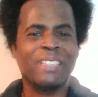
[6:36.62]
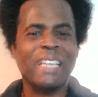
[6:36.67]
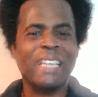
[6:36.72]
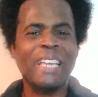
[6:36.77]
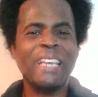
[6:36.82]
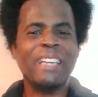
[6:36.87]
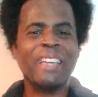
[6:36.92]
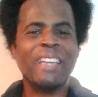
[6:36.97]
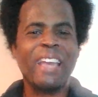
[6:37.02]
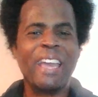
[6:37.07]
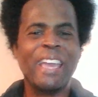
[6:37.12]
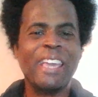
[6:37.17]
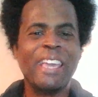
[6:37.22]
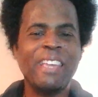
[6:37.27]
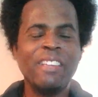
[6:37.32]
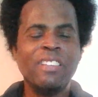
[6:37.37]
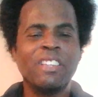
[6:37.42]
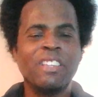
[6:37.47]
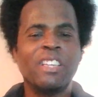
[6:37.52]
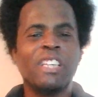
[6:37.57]

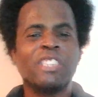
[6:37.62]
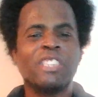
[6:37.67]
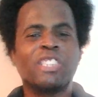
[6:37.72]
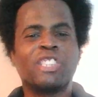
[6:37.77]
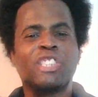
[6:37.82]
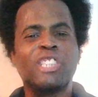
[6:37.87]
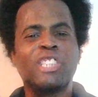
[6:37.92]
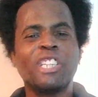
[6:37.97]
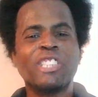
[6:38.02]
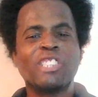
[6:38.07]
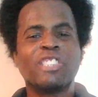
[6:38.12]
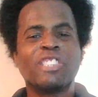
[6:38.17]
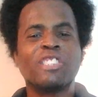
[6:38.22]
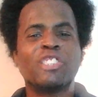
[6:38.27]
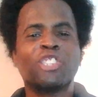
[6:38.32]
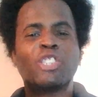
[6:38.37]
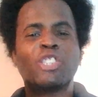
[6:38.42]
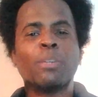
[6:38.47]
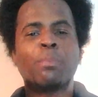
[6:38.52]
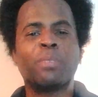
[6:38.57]
DNA is
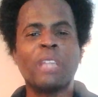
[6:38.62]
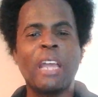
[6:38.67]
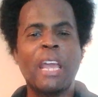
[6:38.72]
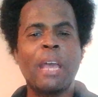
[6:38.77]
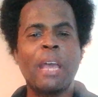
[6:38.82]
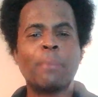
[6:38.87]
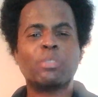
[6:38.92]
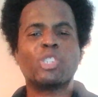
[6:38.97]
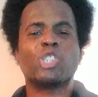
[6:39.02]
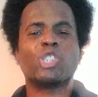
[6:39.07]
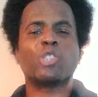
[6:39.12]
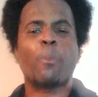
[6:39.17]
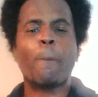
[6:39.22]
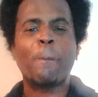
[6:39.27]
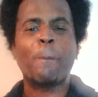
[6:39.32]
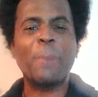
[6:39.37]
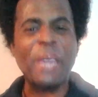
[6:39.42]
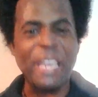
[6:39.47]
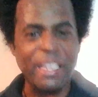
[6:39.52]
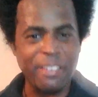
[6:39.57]
just some damn
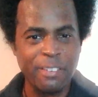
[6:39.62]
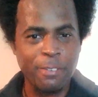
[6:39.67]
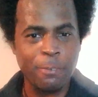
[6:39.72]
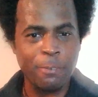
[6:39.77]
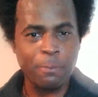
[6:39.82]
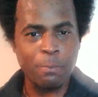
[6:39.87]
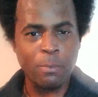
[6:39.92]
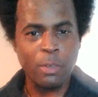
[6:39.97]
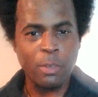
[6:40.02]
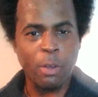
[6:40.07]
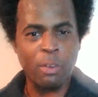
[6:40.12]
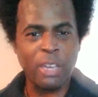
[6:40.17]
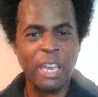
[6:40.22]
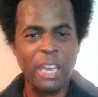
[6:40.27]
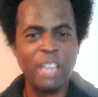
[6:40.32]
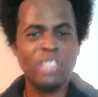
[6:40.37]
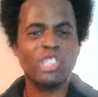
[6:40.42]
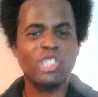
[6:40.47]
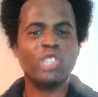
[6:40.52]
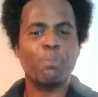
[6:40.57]
spit.
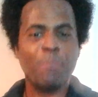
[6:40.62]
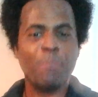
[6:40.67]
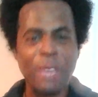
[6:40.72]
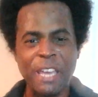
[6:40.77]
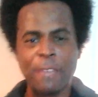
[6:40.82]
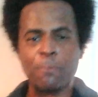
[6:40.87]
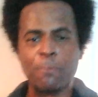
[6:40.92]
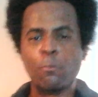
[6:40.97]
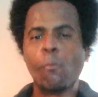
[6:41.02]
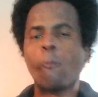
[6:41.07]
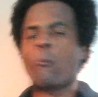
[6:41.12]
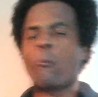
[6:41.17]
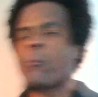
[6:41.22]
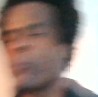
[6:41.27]
Okay? Spit.